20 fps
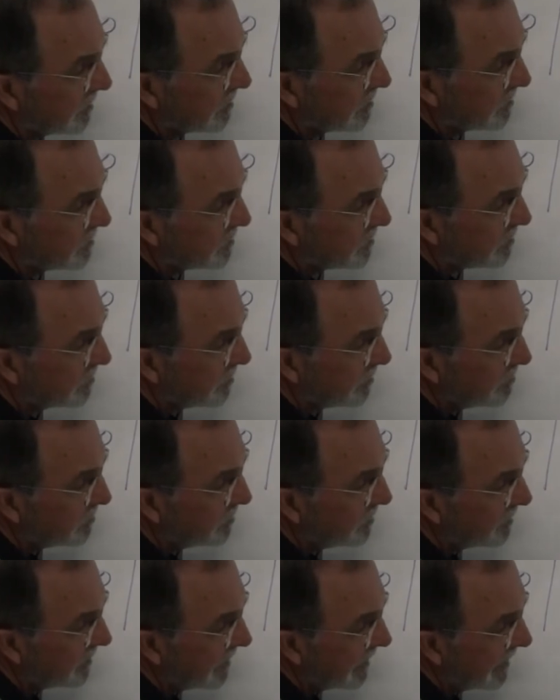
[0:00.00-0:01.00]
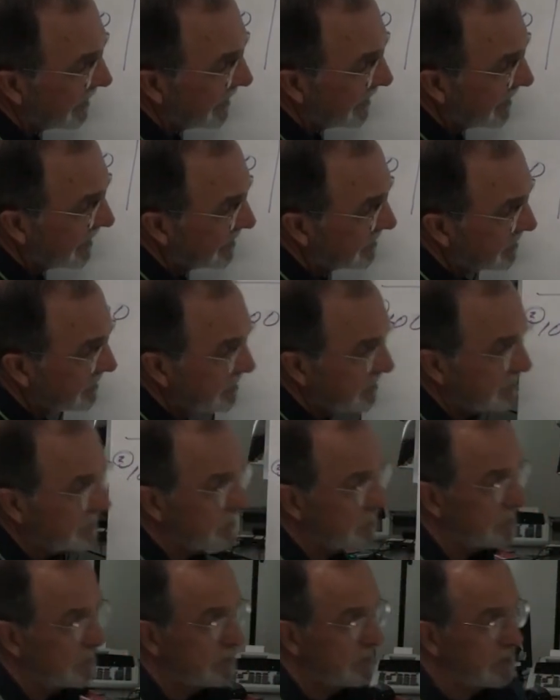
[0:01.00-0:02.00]
So we would add
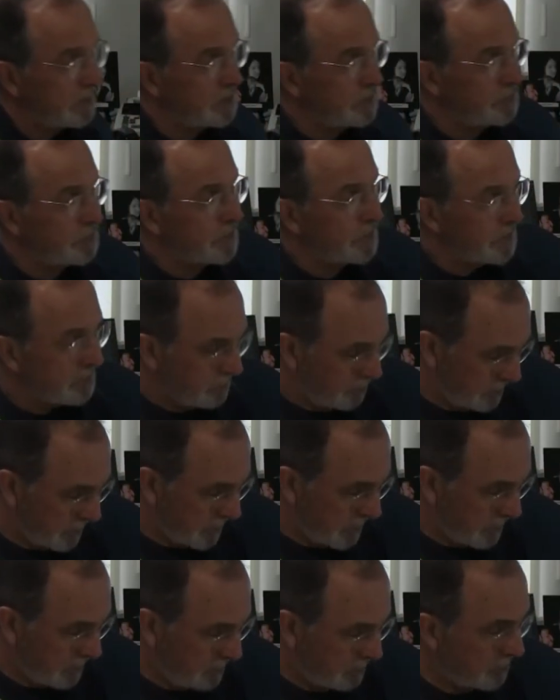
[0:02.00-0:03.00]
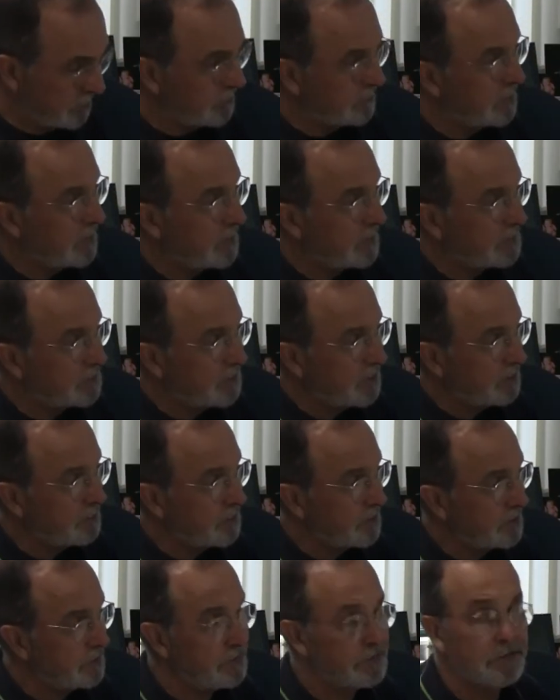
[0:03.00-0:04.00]
a $300
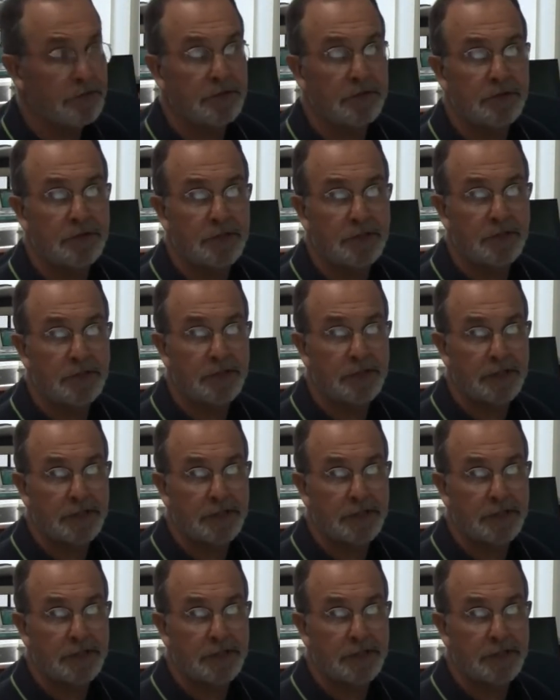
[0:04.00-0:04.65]
debit to utility